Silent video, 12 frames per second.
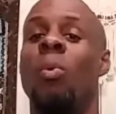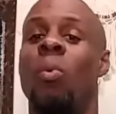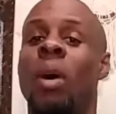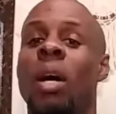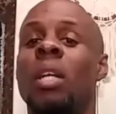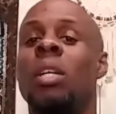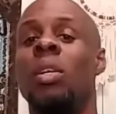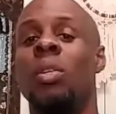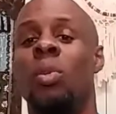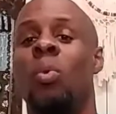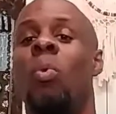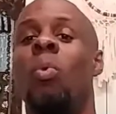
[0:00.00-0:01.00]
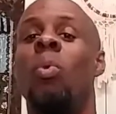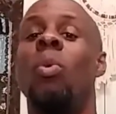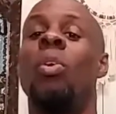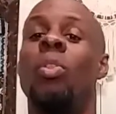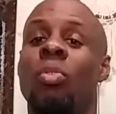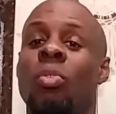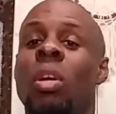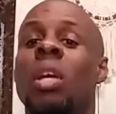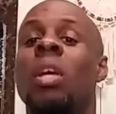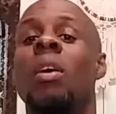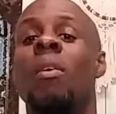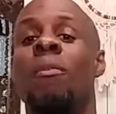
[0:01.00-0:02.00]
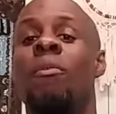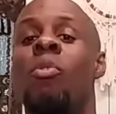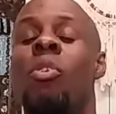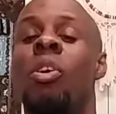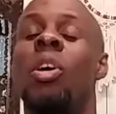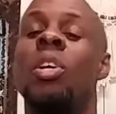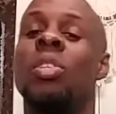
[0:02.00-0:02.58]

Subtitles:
1, 2, 3, 4.